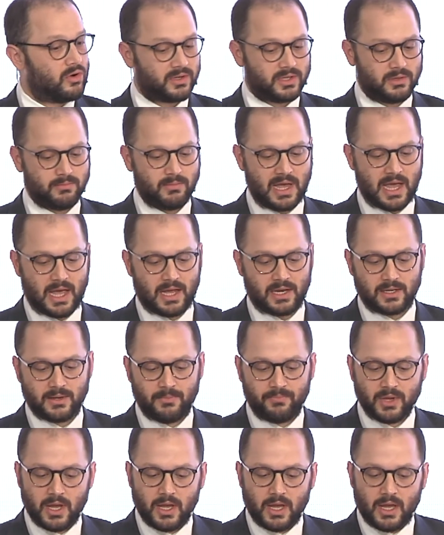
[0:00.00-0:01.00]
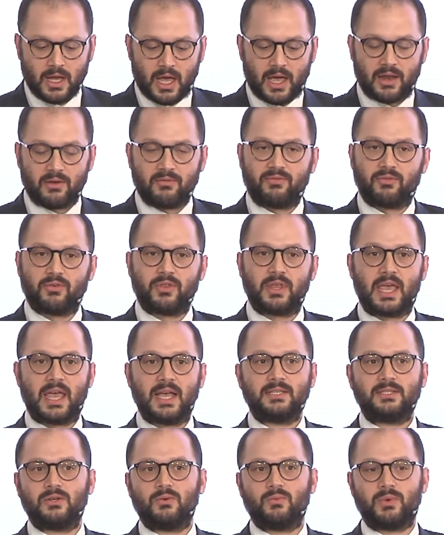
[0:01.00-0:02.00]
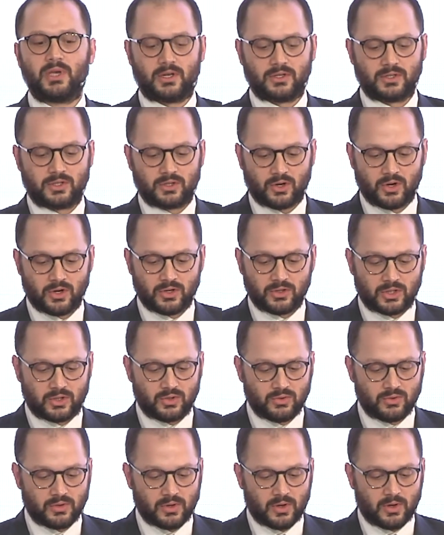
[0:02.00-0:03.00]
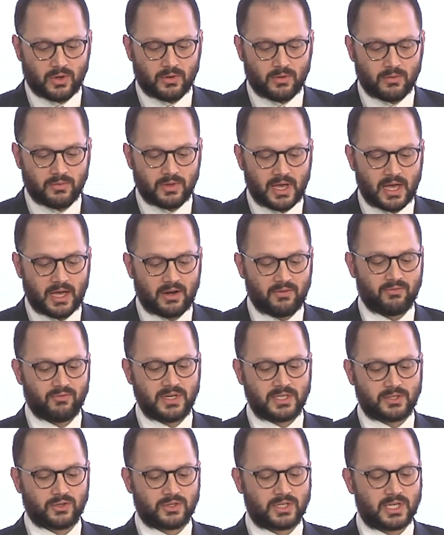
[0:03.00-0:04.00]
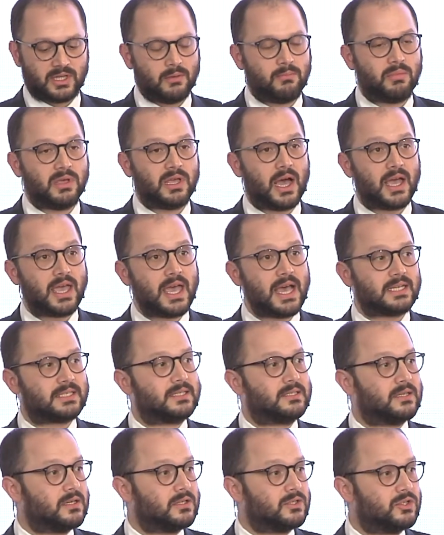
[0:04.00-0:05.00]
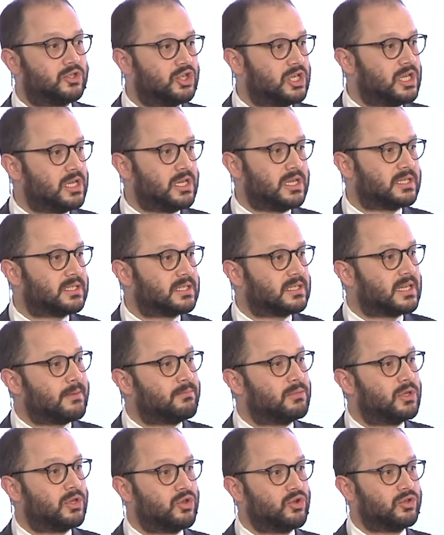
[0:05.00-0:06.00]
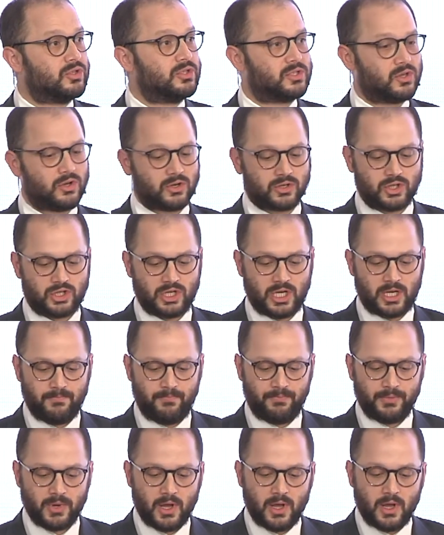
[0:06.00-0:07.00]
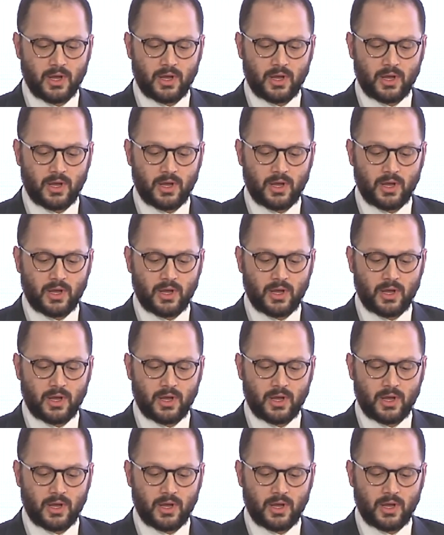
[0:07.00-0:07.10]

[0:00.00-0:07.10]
demand. And for the answer, we can turn to the head of research at the BIS, a genius named Hyun-Sung Shin,